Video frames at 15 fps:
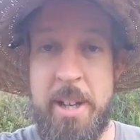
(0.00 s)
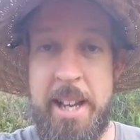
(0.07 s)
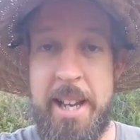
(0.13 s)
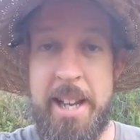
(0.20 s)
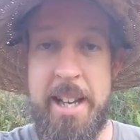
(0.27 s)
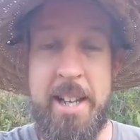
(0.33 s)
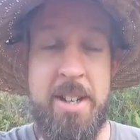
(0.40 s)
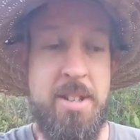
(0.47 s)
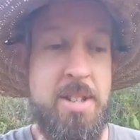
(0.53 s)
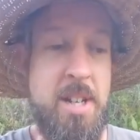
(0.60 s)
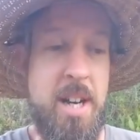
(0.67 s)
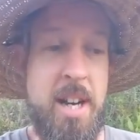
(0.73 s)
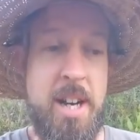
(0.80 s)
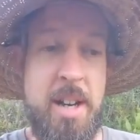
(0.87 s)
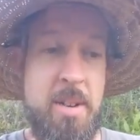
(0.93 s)
And,
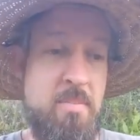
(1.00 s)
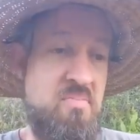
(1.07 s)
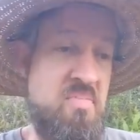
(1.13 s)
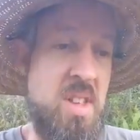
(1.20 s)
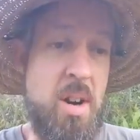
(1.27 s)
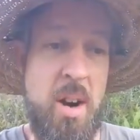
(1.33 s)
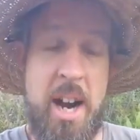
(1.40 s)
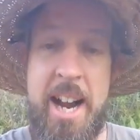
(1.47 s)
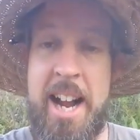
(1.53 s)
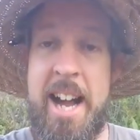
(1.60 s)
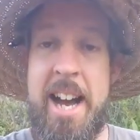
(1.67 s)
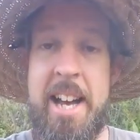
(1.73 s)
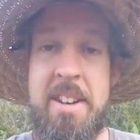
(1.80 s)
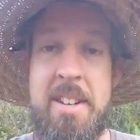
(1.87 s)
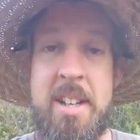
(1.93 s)
uh, you know, I
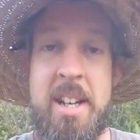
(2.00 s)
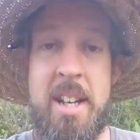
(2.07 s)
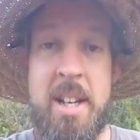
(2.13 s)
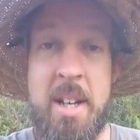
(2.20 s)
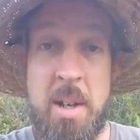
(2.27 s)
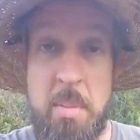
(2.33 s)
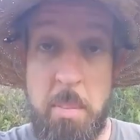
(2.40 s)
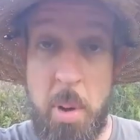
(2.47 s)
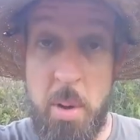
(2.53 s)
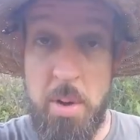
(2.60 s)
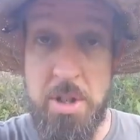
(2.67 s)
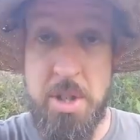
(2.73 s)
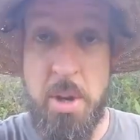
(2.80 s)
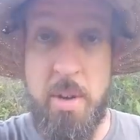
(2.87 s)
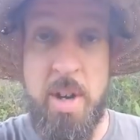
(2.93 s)
had
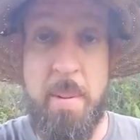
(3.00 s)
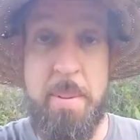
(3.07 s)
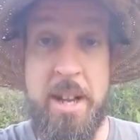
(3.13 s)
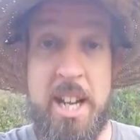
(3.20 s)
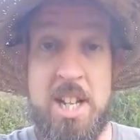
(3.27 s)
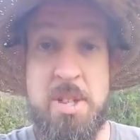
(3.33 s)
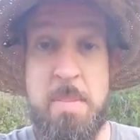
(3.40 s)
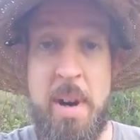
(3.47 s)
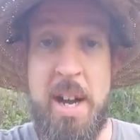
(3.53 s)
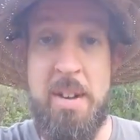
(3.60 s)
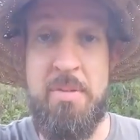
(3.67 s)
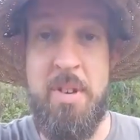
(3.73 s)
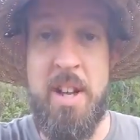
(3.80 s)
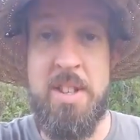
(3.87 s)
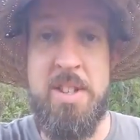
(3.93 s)
poles going up against my
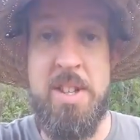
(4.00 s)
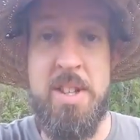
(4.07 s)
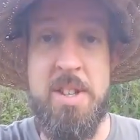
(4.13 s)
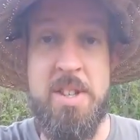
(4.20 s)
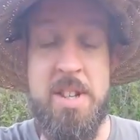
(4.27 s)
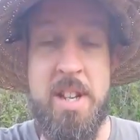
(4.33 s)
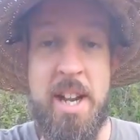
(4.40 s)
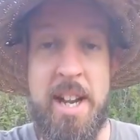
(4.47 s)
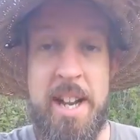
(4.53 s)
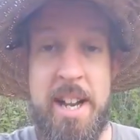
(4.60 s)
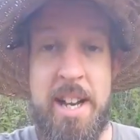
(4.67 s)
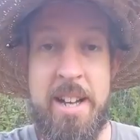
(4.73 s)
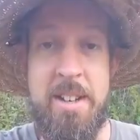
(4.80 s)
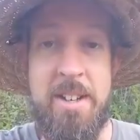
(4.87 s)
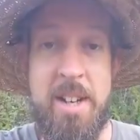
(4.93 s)
fences. I
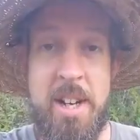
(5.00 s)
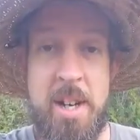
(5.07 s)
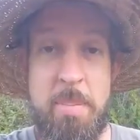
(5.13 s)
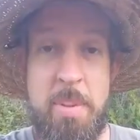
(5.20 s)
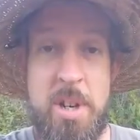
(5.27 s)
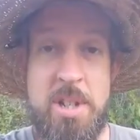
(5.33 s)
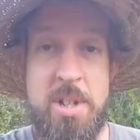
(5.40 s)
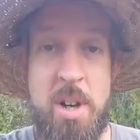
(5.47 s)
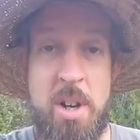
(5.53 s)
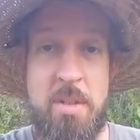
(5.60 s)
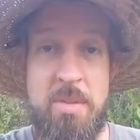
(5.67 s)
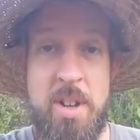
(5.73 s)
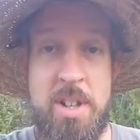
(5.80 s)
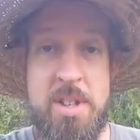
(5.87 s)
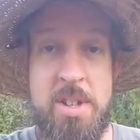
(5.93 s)
had uh, pretty tall
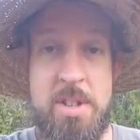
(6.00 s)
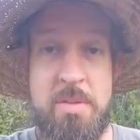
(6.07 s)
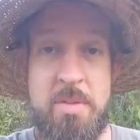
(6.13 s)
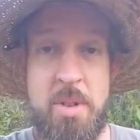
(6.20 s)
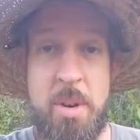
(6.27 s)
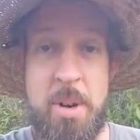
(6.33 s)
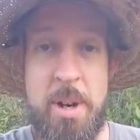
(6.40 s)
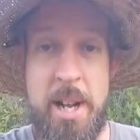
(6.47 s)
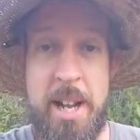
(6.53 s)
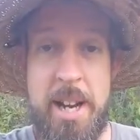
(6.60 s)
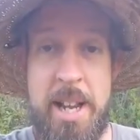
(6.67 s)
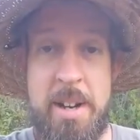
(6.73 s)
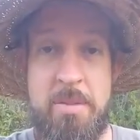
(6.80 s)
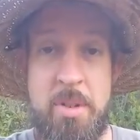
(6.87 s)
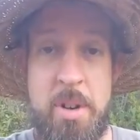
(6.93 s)
fences in Florida. I
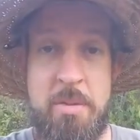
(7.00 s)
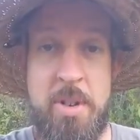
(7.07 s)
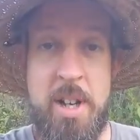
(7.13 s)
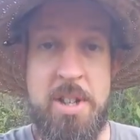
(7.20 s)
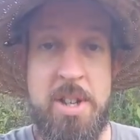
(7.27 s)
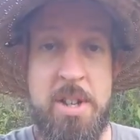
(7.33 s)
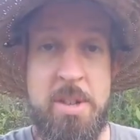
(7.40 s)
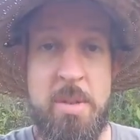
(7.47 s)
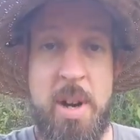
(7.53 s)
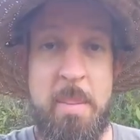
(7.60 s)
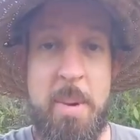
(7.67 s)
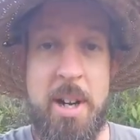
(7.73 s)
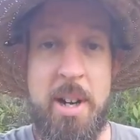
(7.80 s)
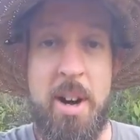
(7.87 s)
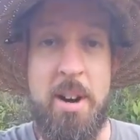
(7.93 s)
had eight foot fences
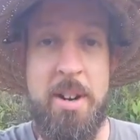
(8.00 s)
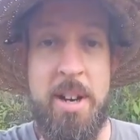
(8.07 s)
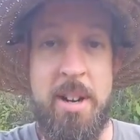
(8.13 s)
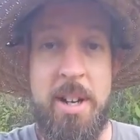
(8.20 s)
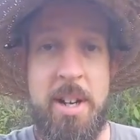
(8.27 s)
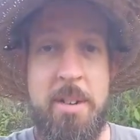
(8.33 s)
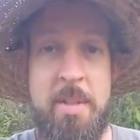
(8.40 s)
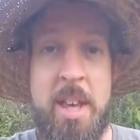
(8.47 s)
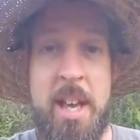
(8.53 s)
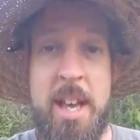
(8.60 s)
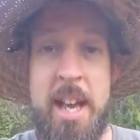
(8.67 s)
around my garden area.